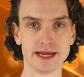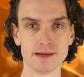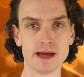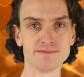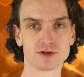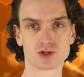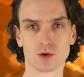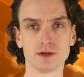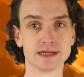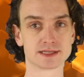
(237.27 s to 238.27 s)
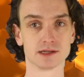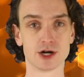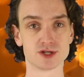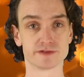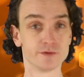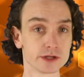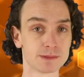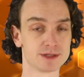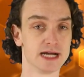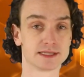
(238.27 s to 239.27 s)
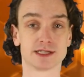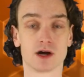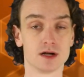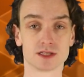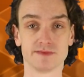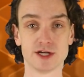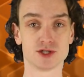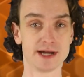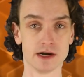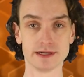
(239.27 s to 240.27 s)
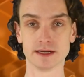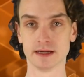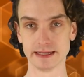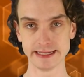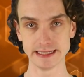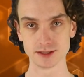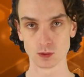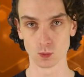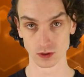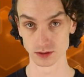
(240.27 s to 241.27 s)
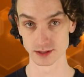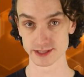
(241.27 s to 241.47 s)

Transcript: N M M for short, is the largest fully protected conservation area in the world.